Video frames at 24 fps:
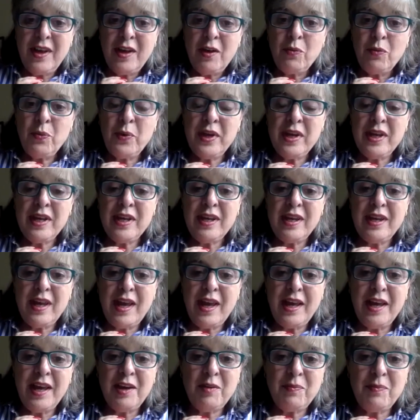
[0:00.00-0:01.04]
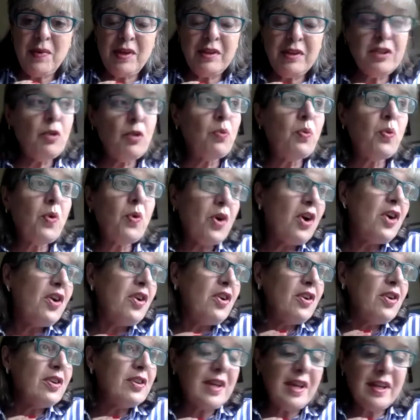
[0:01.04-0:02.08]
the
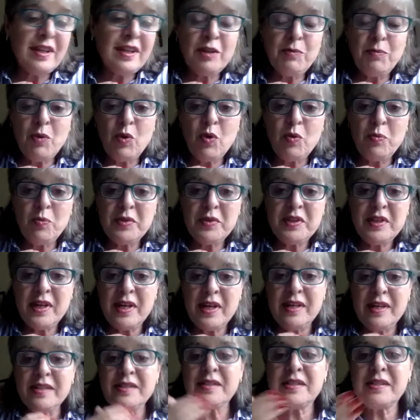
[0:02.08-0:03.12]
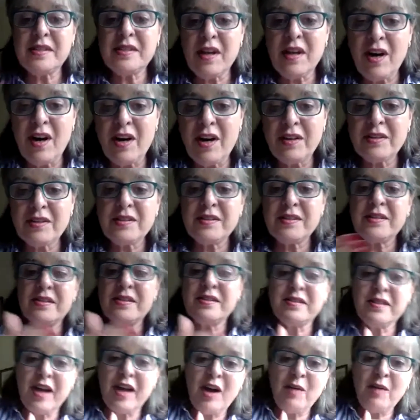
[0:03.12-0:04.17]
world at the moment is start,
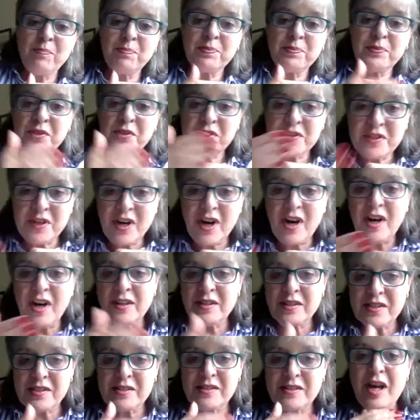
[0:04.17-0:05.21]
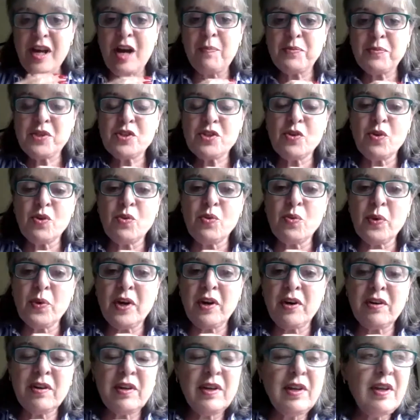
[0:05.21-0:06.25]
stop, start, stop. So
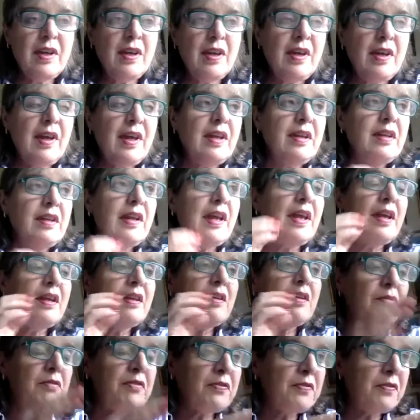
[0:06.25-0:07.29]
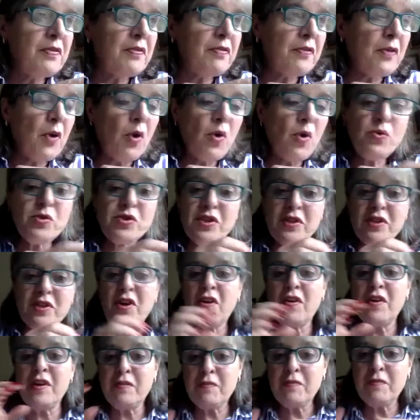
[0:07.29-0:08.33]
we're frozen or
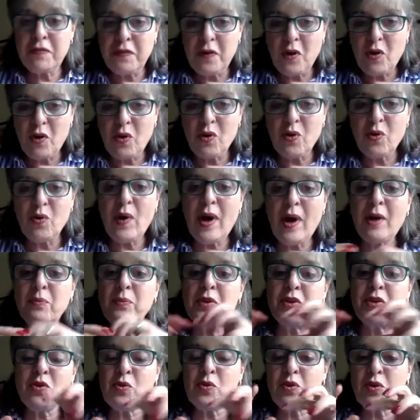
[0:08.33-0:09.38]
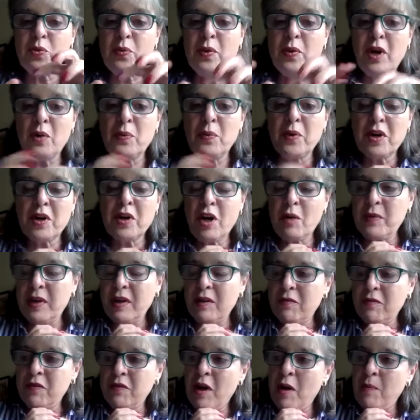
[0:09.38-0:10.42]
in flow, and we don't know where we're
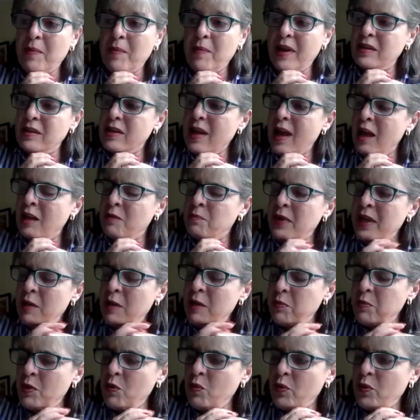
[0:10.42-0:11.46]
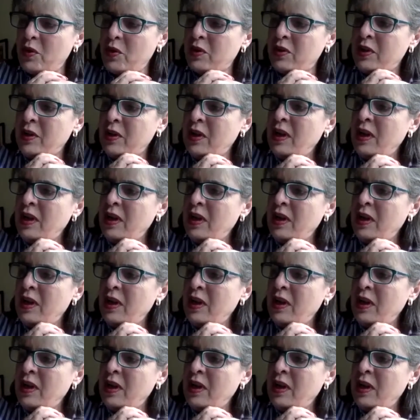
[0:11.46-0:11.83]
coming from. And people were